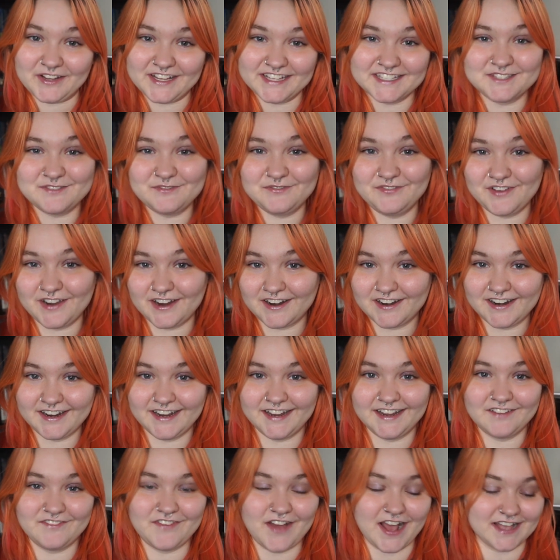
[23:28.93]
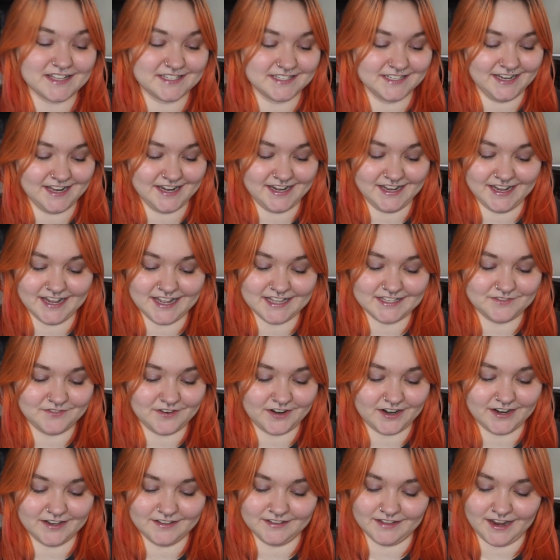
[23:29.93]
It's very fascinating. It's
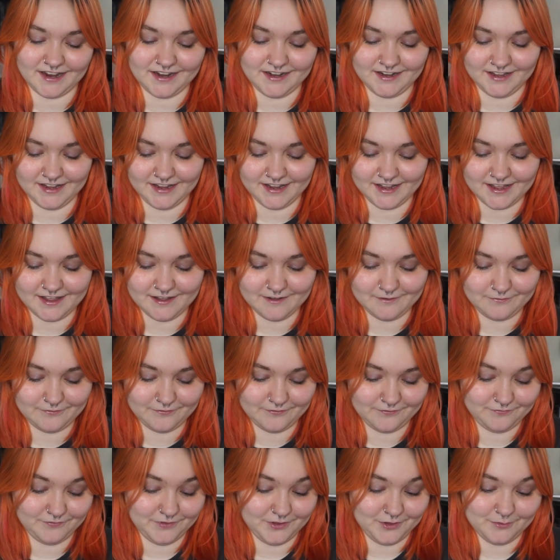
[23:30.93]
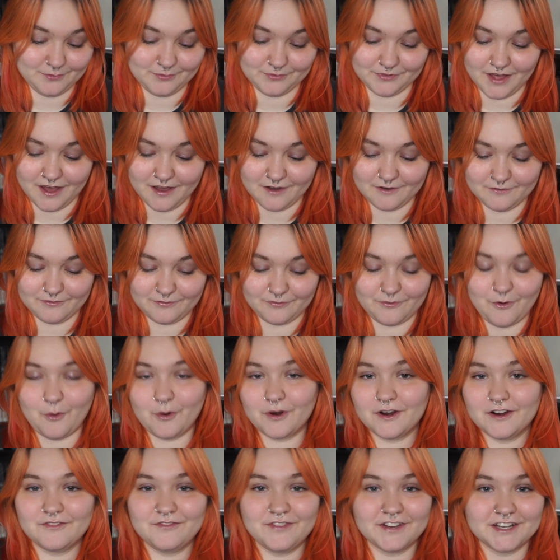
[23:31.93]
very enlightening. If you love
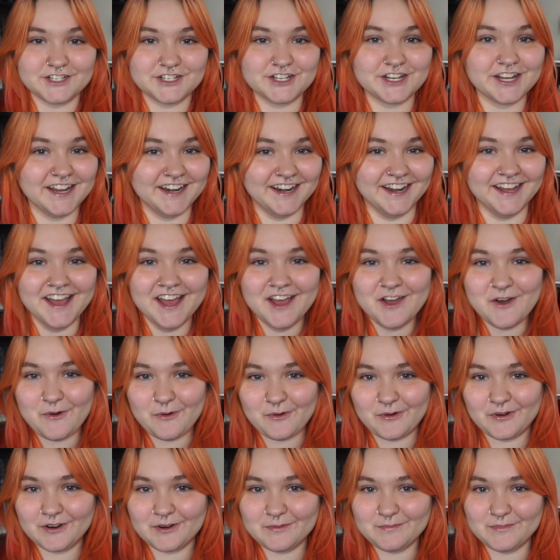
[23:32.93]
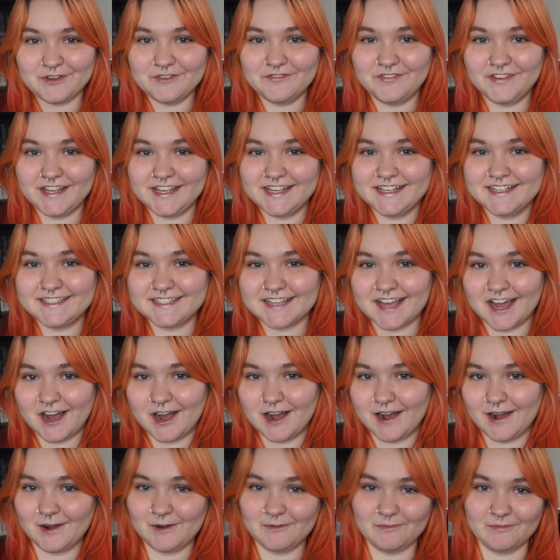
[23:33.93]
horror fiction, horror movies,
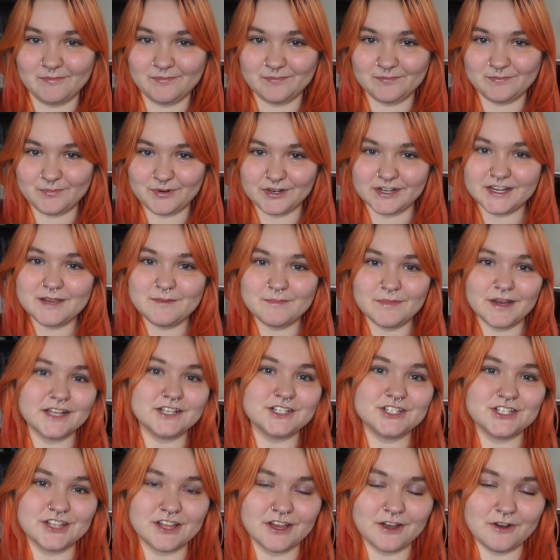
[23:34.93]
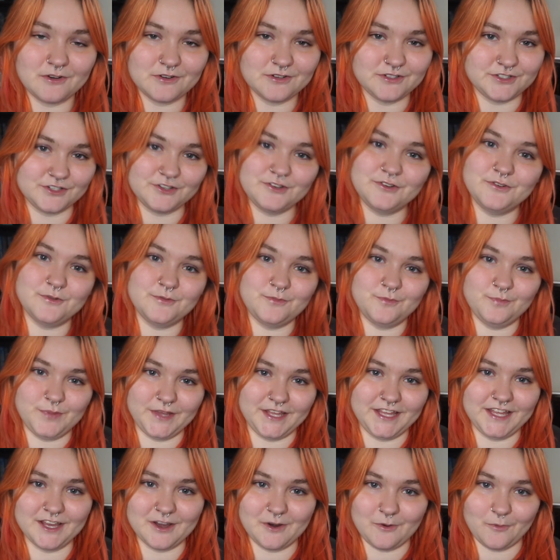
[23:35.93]
um, pretty much though, do
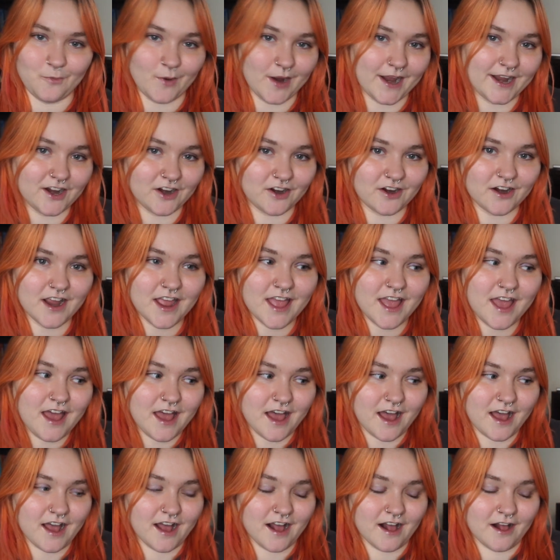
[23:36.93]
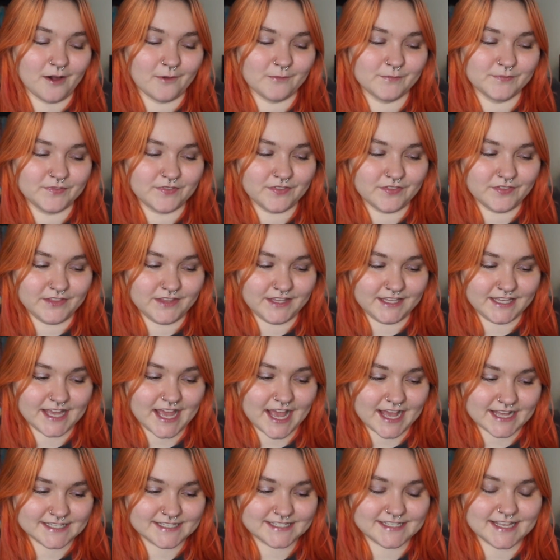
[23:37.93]
be aware um, the
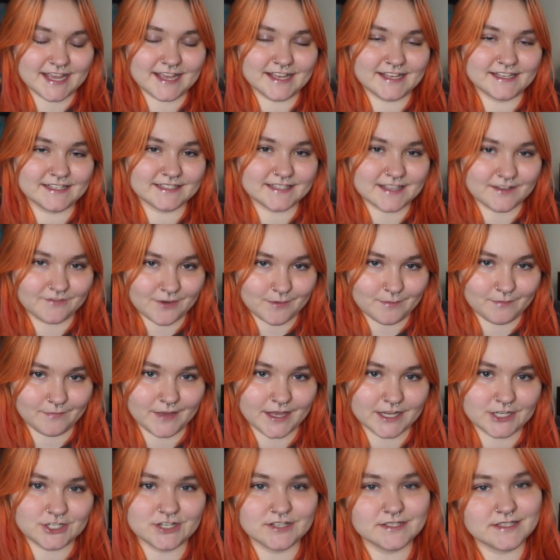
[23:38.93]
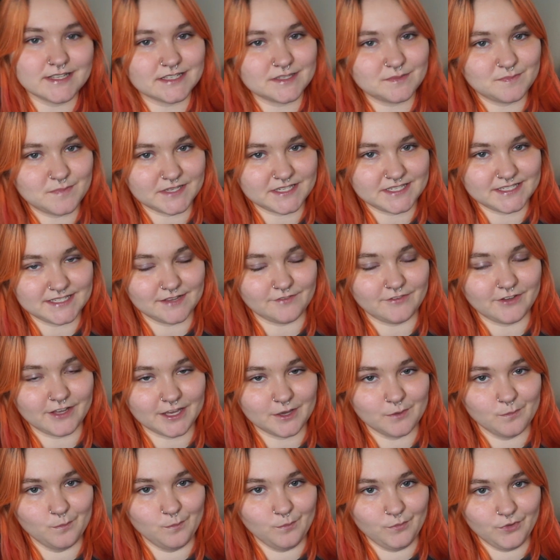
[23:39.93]
essays, if it mentions a
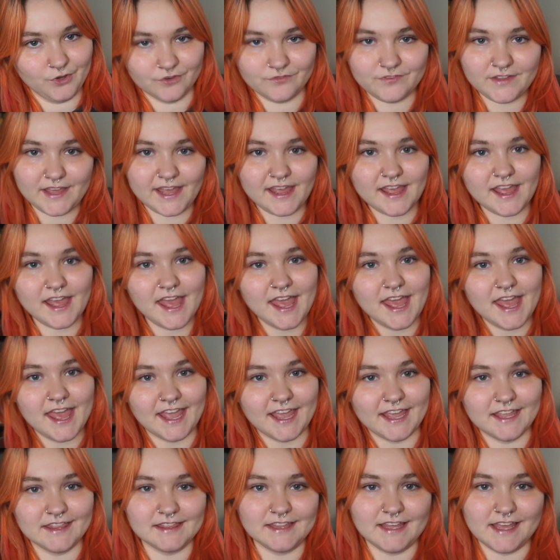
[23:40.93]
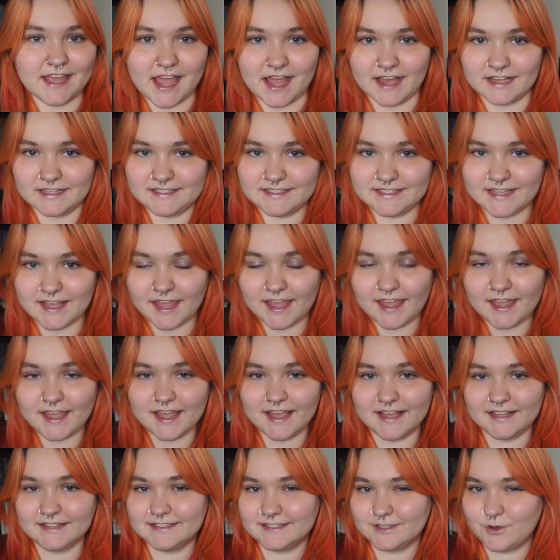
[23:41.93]
specific movie in the essay,
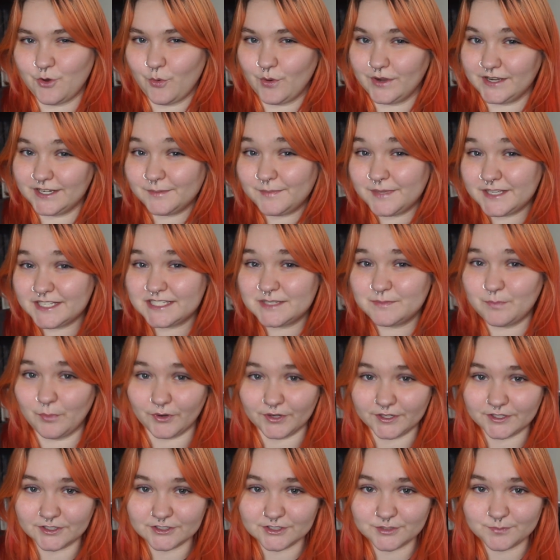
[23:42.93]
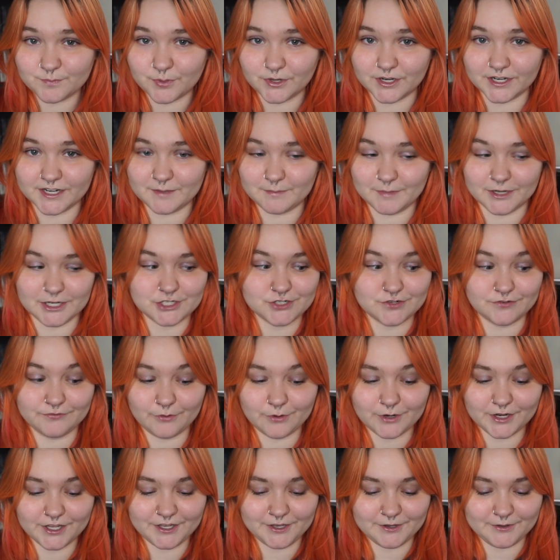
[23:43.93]
it's going to be spoiled pretty much
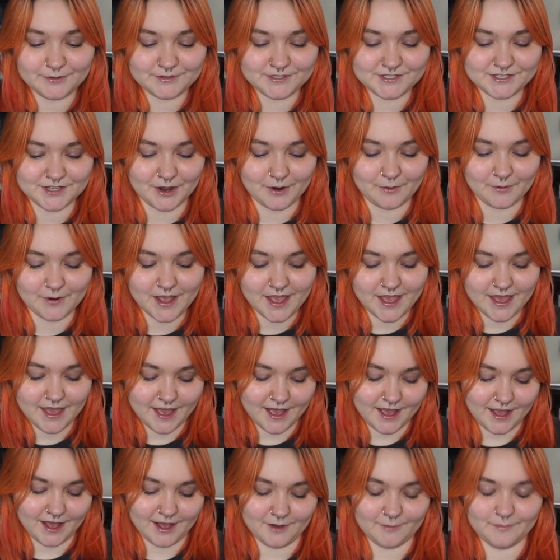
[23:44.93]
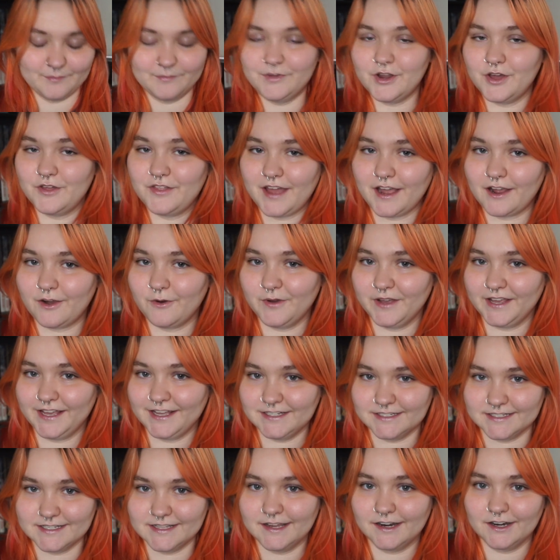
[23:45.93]
for you. So um, know that going
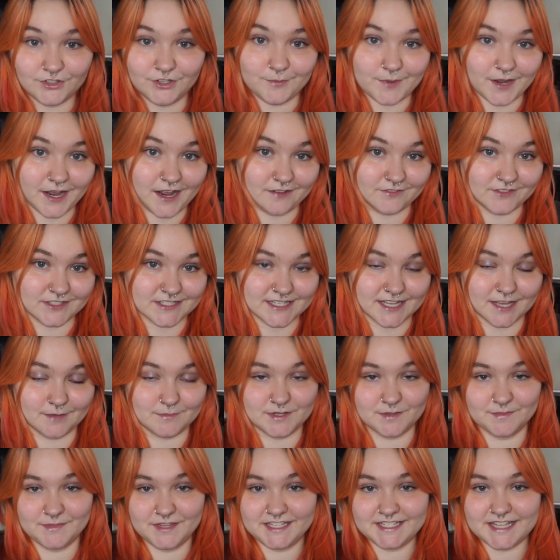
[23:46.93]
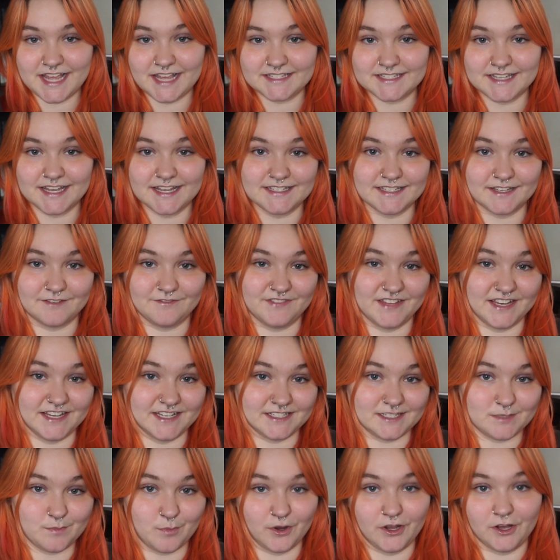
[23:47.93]
into there. You might have to skip some of these essays if they
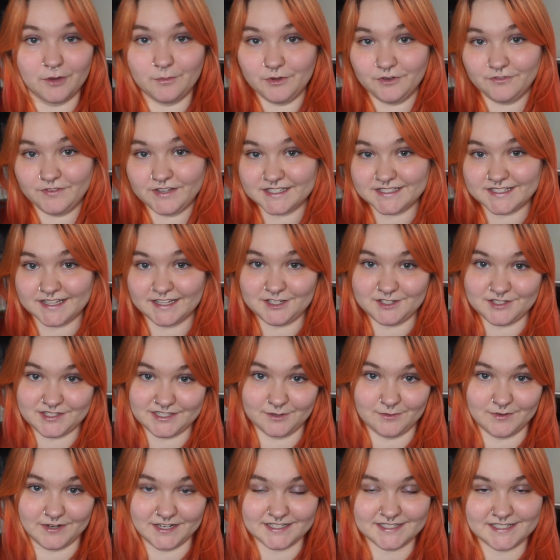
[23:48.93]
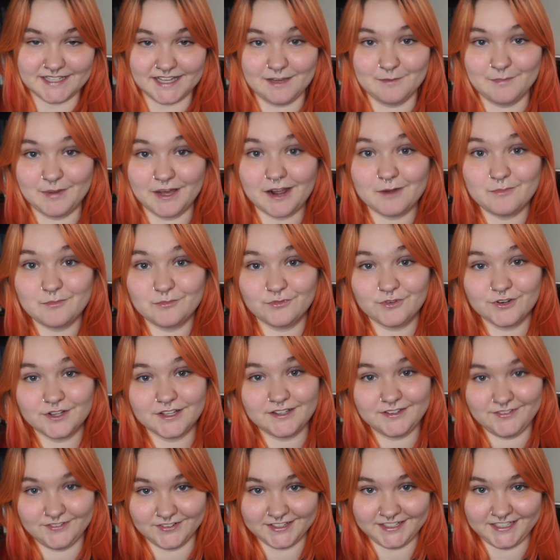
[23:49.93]
spoil movies that you still want to see, but I'm
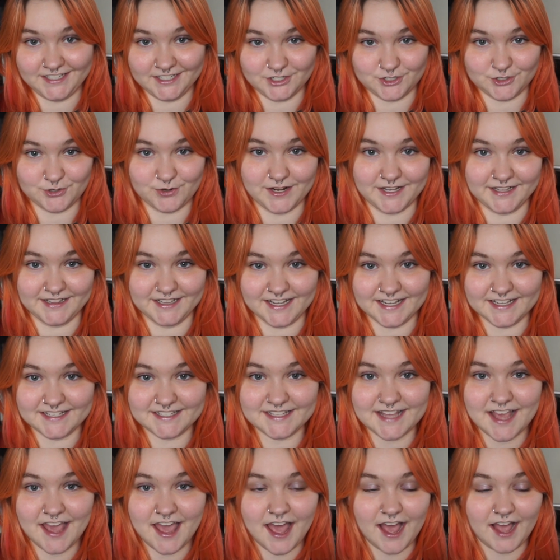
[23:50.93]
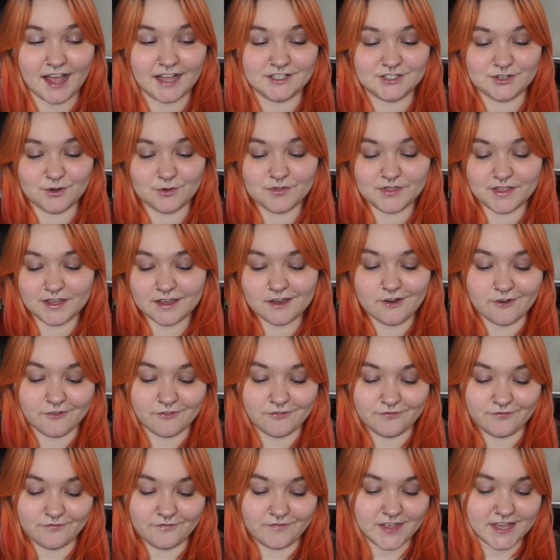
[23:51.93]
really, really enjoying this. I don't think I'll
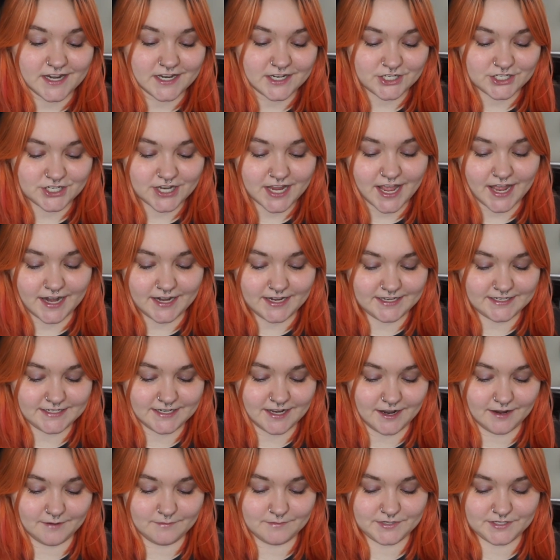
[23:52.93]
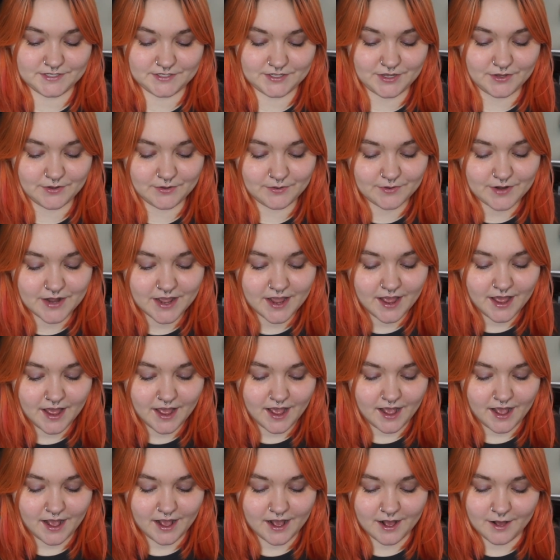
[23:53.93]
finish it anytime soon.
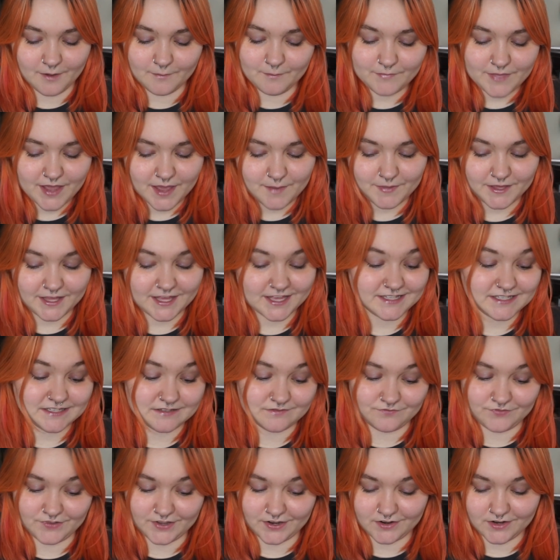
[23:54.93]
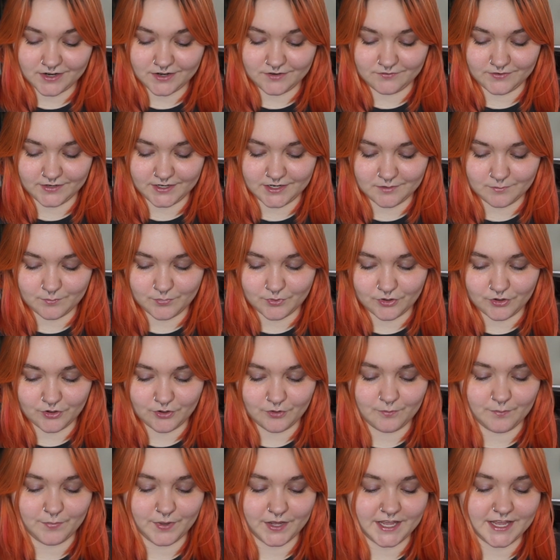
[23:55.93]
Um, maybe it's very
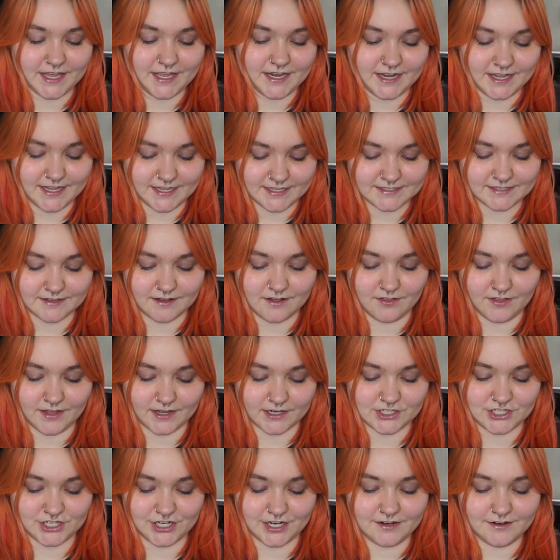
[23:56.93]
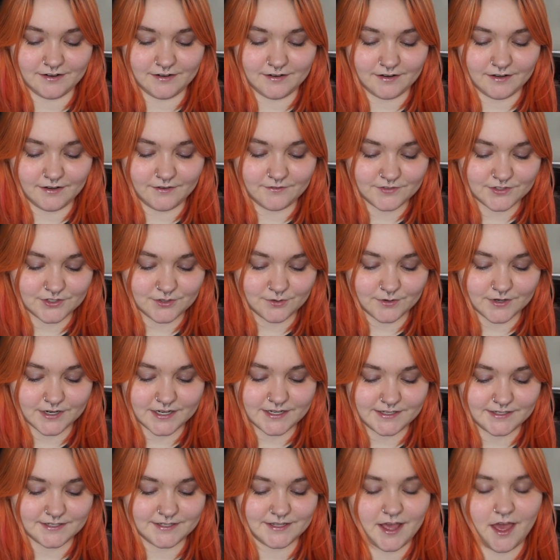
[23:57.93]
readable, but it is a collection of
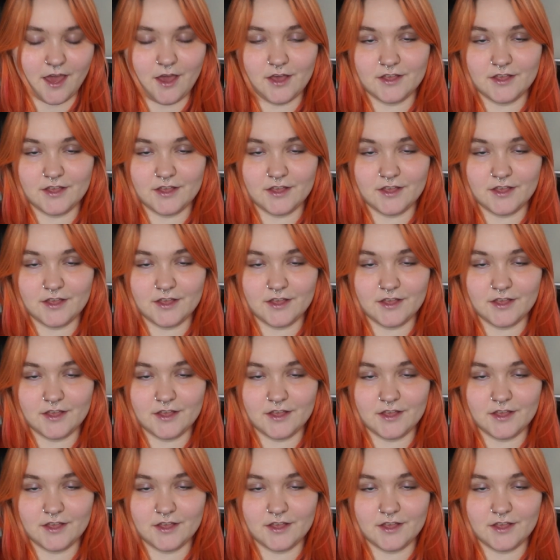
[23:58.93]
stories.